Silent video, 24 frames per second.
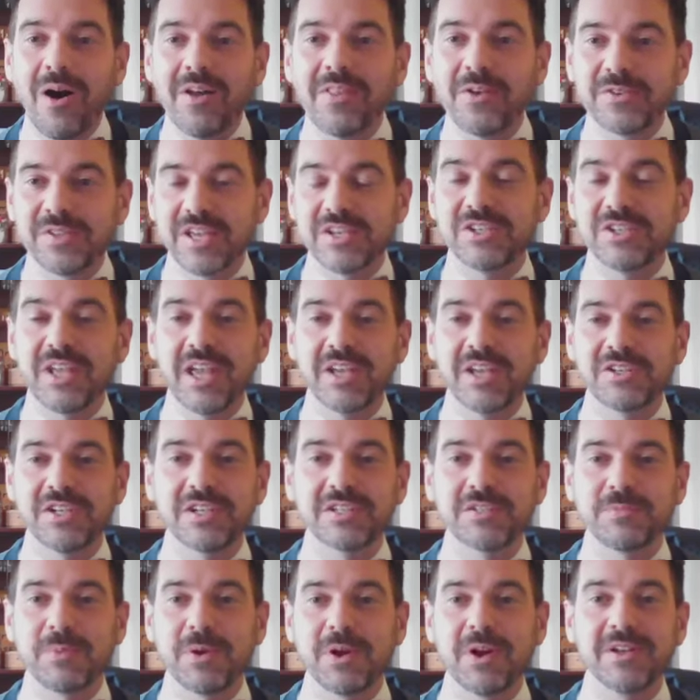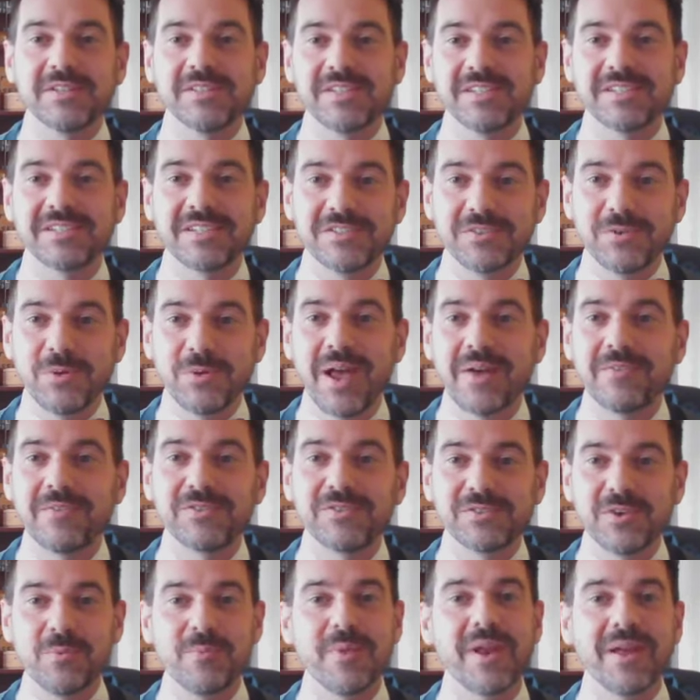those education experiences, because you have
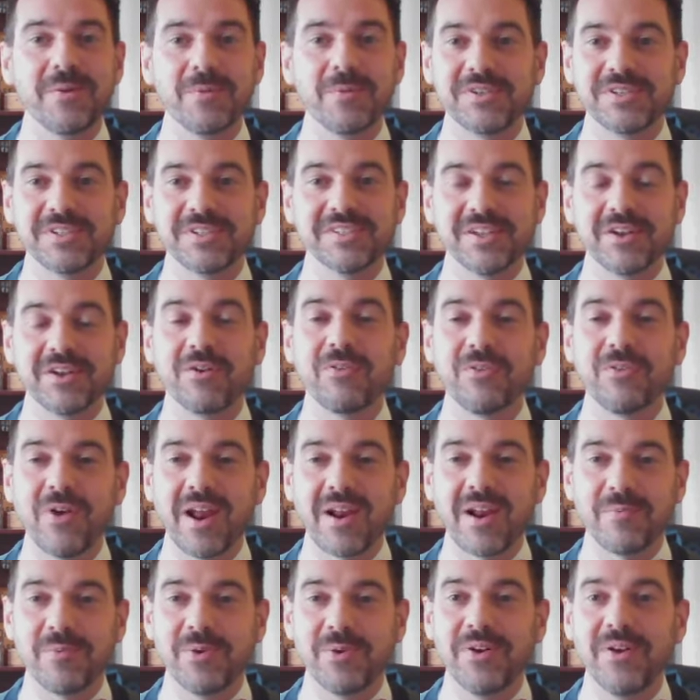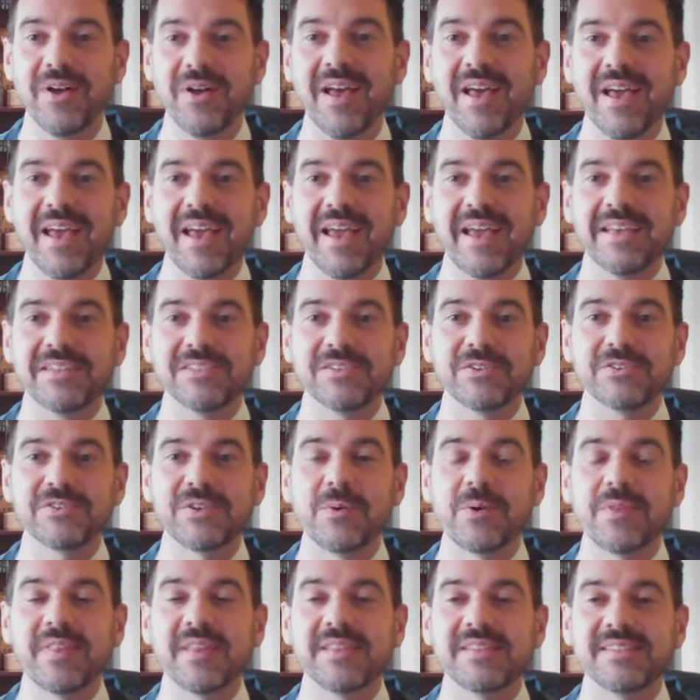so many, which is incredible, is there
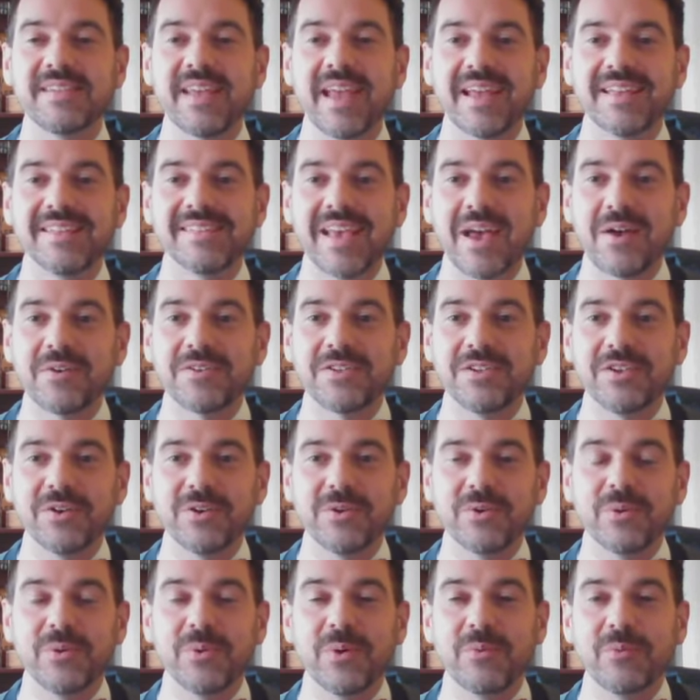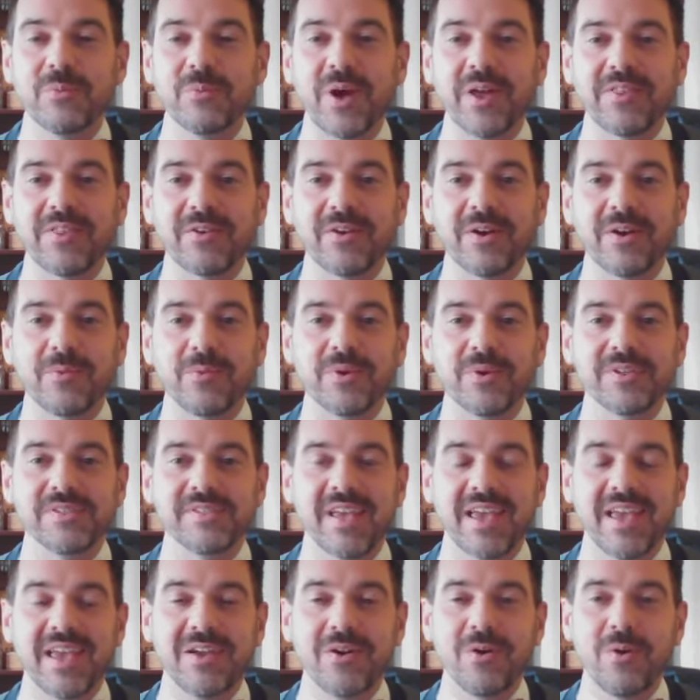something that stands out to you, whether it was
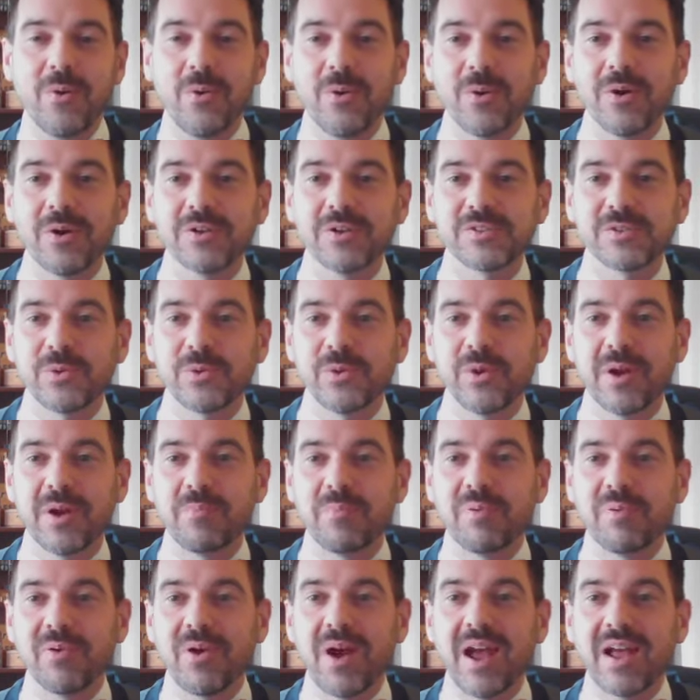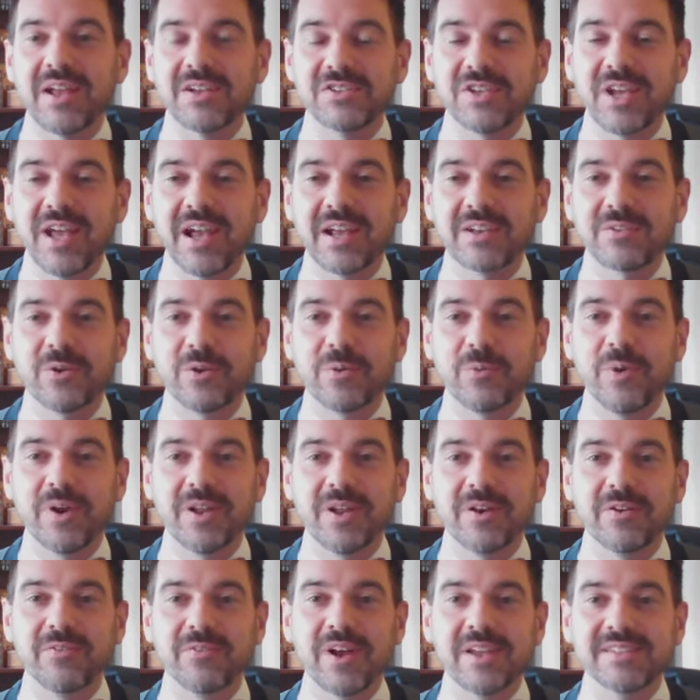a course or a project or one of
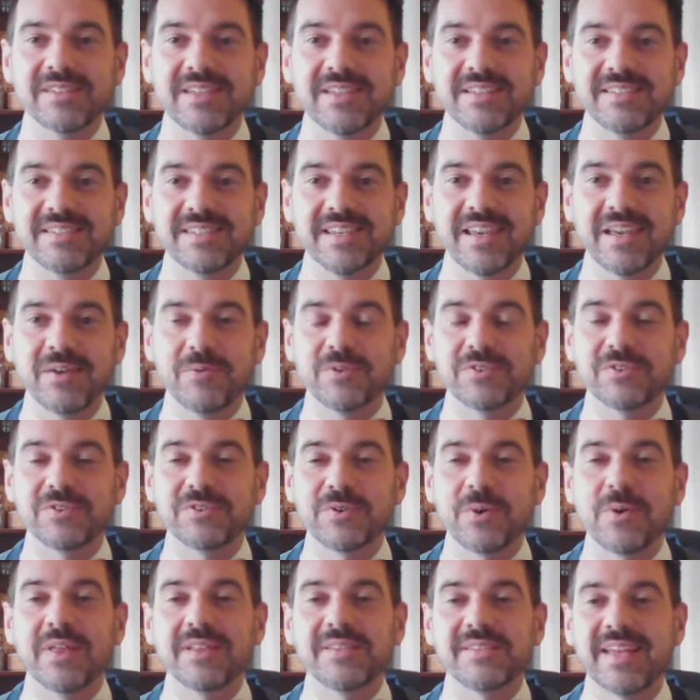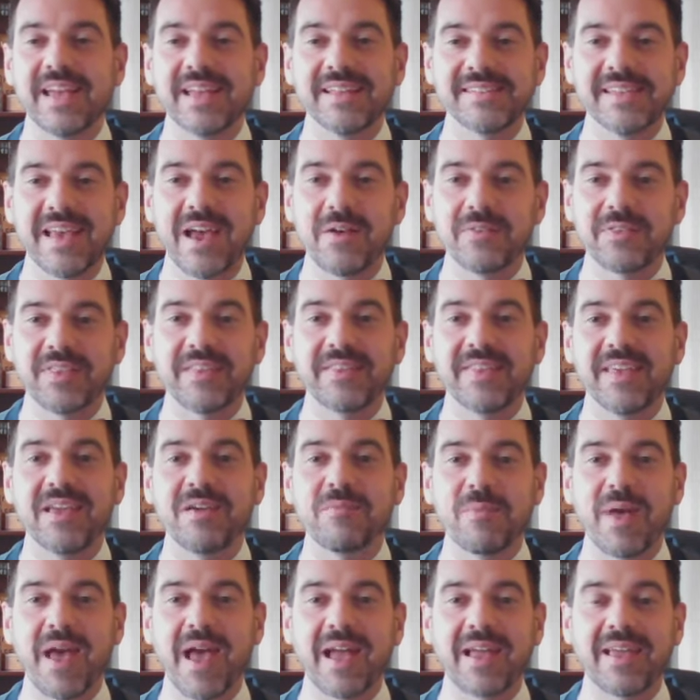your residency? Was there something that stands out that
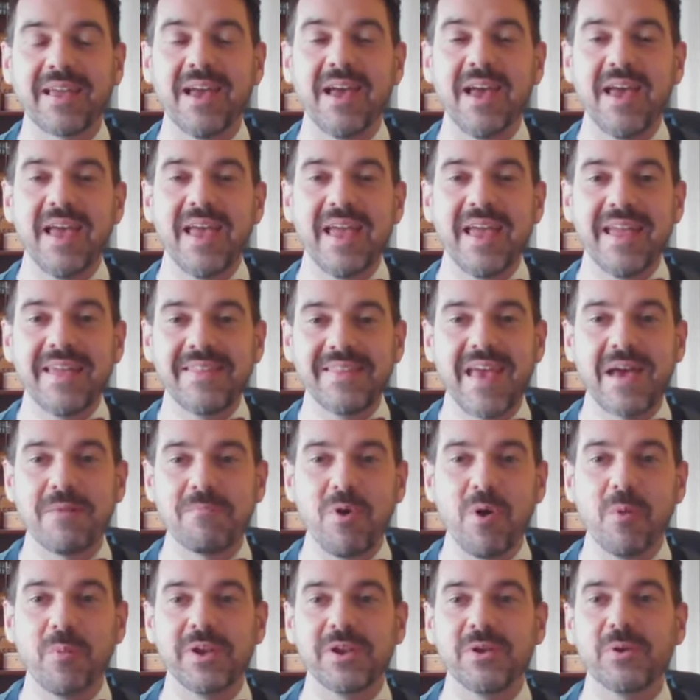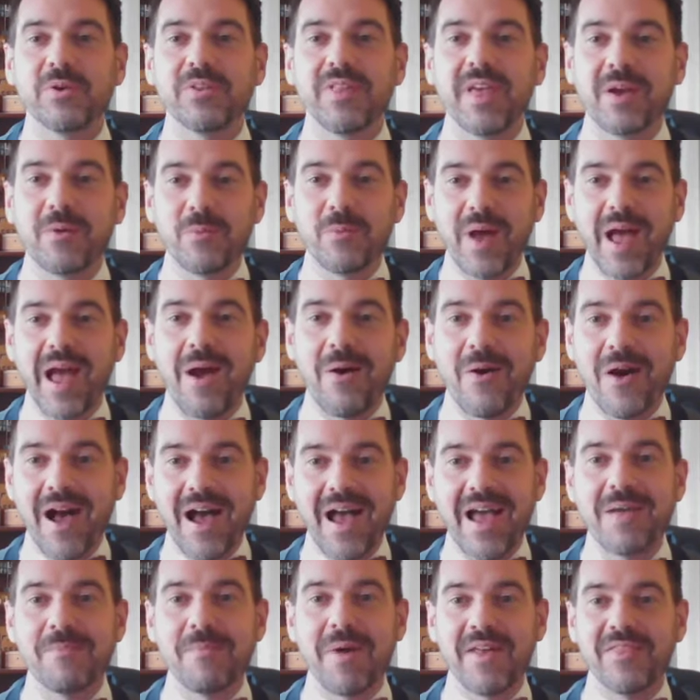thinking back in that moment, you were like, wow,
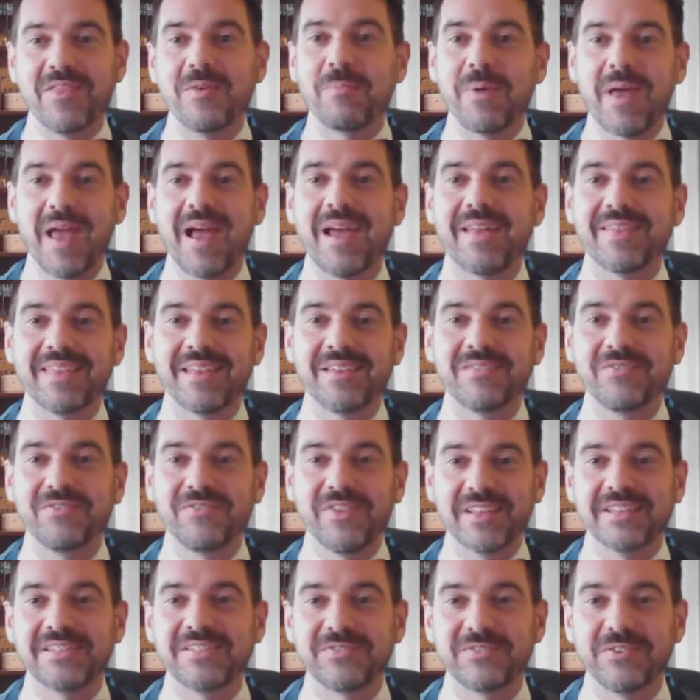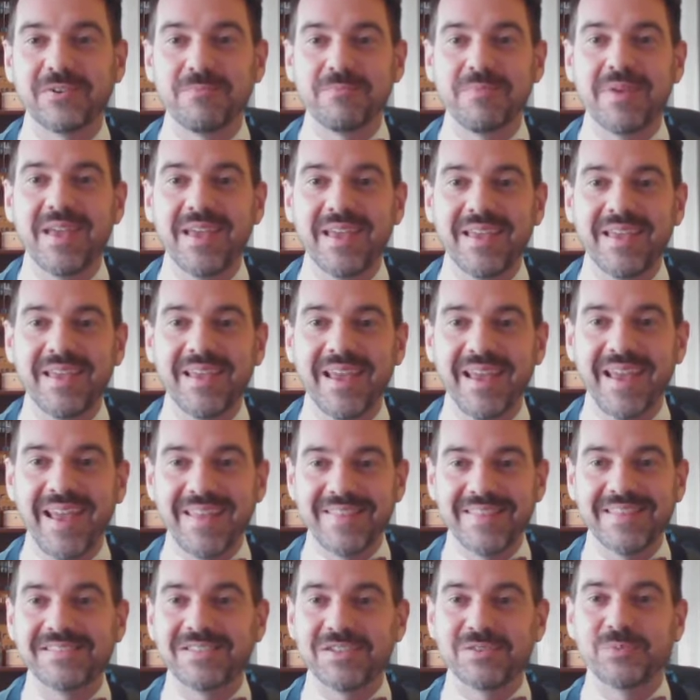I'm on the path that fits for me
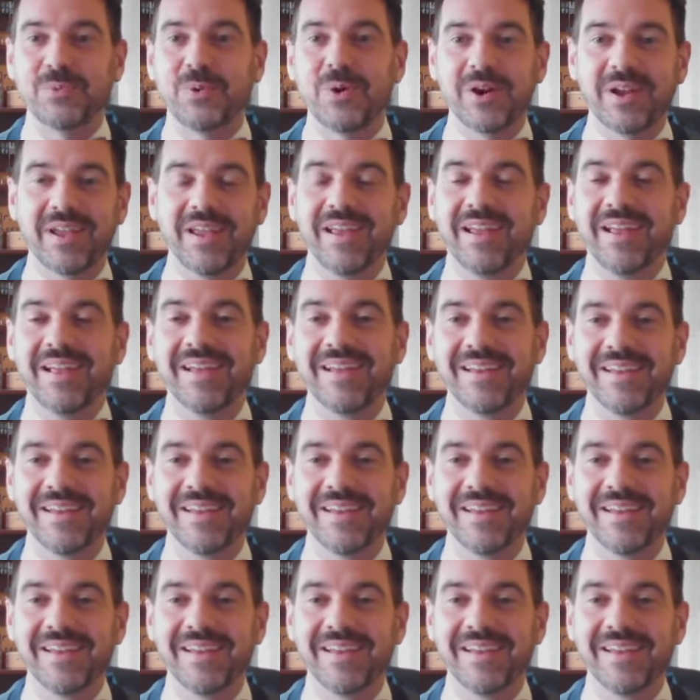and this is working?